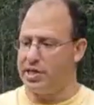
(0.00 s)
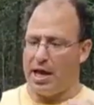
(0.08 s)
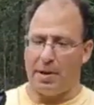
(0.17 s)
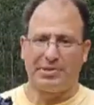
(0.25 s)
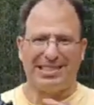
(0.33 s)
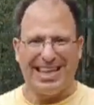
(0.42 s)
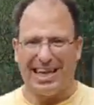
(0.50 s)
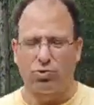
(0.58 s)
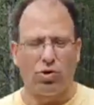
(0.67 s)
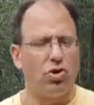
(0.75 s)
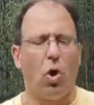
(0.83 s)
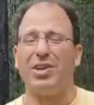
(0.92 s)
MCX
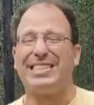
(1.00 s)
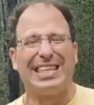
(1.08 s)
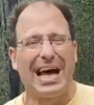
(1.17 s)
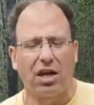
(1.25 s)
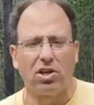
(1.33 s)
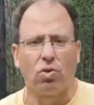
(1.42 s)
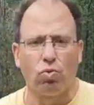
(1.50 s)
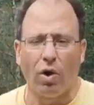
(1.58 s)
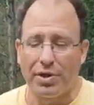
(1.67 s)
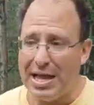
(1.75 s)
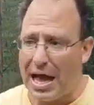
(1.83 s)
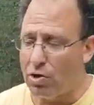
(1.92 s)
one? No, it's not going to
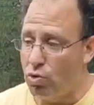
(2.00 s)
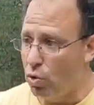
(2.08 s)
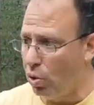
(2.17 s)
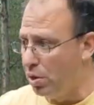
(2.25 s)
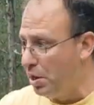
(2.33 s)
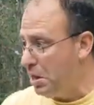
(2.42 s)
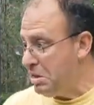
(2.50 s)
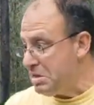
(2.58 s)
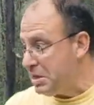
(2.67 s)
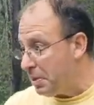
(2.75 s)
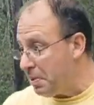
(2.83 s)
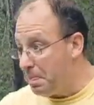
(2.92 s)
run that cool.
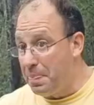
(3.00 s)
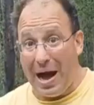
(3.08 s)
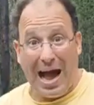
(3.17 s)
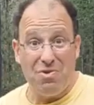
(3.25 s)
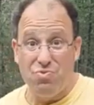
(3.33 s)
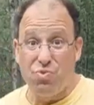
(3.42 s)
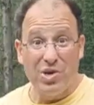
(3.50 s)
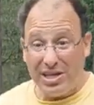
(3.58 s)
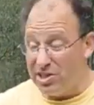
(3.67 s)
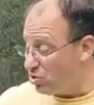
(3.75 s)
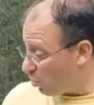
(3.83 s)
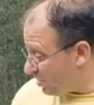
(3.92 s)
But I
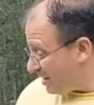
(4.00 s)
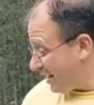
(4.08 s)
really don't think